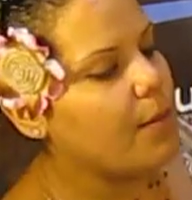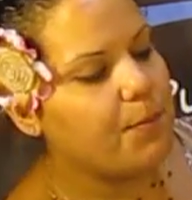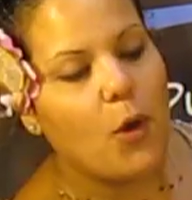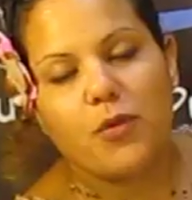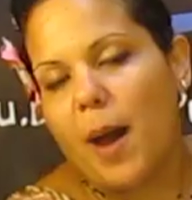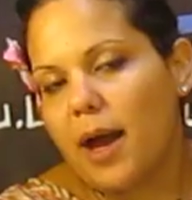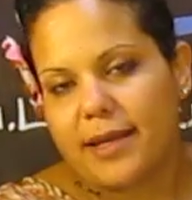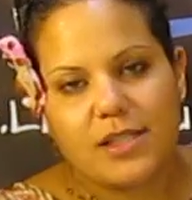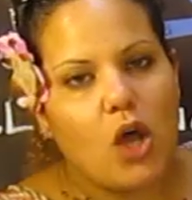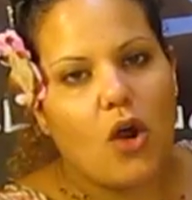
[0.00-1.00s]
Both
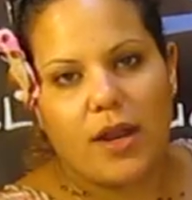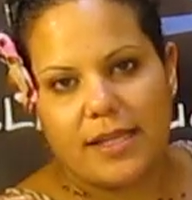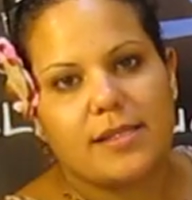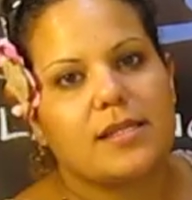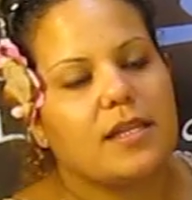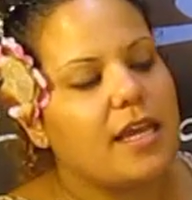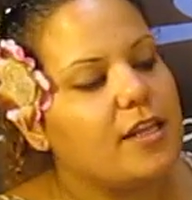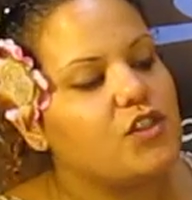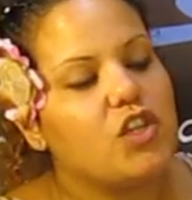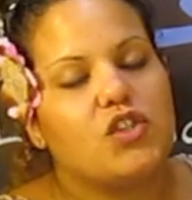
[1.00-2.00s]
pockets are
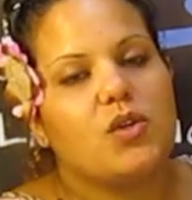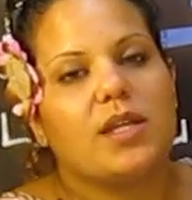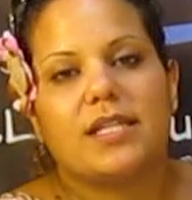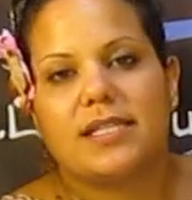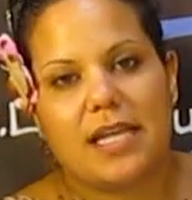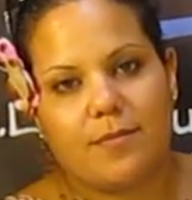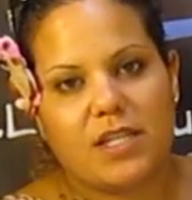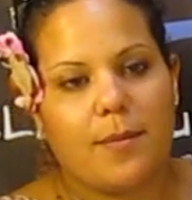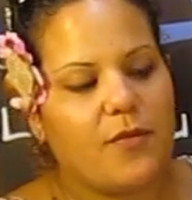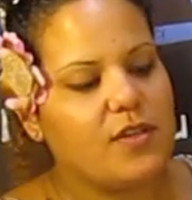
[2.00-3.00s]
insulated, so you do get the same
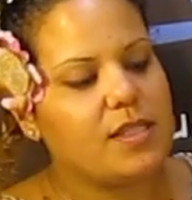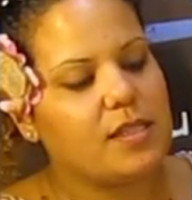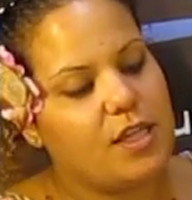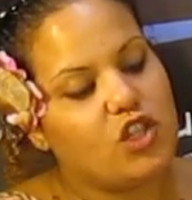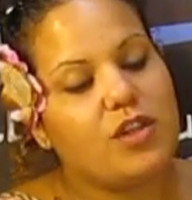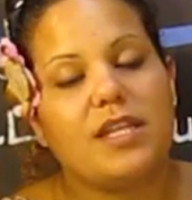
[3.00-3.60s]
type of insulation.